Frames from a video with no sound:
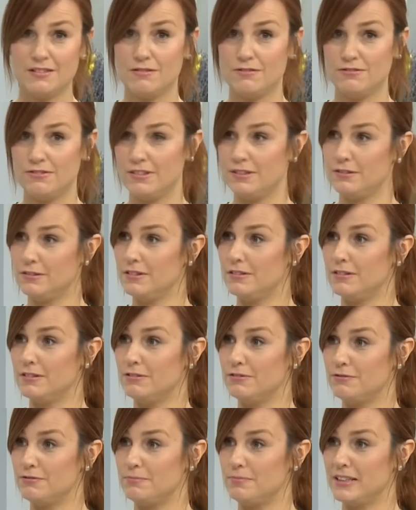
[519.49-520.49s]
not far
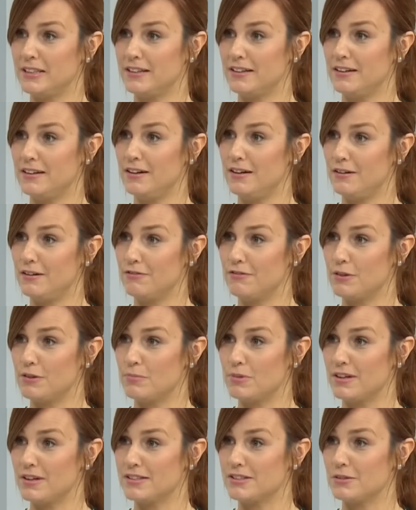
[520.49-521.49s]
off being half
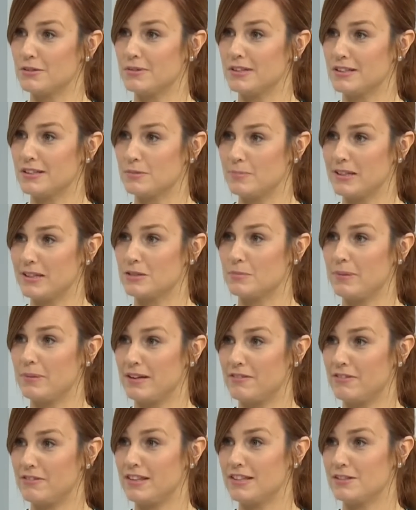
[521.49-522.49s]
the price you would expect to
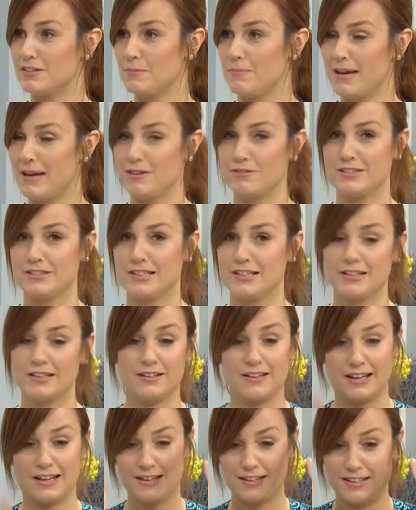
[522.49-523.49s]
pay for this amount that
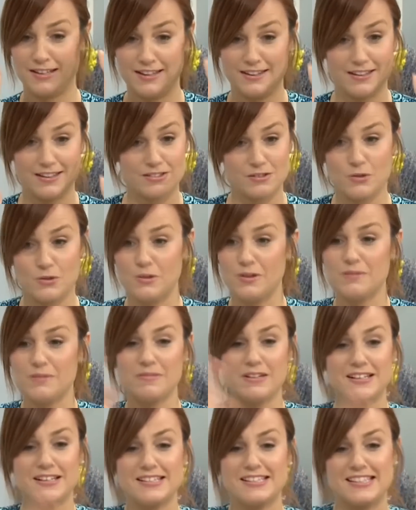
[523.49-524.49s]
you're getting there. That's all
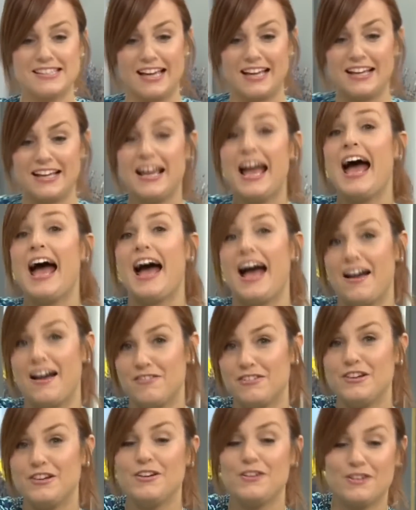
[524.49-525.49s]
I'm going to say.
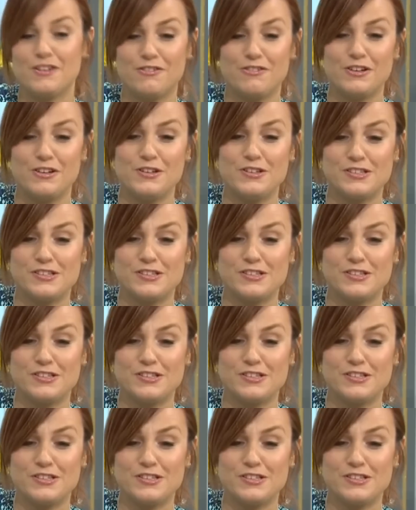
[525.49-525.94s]
Have a look for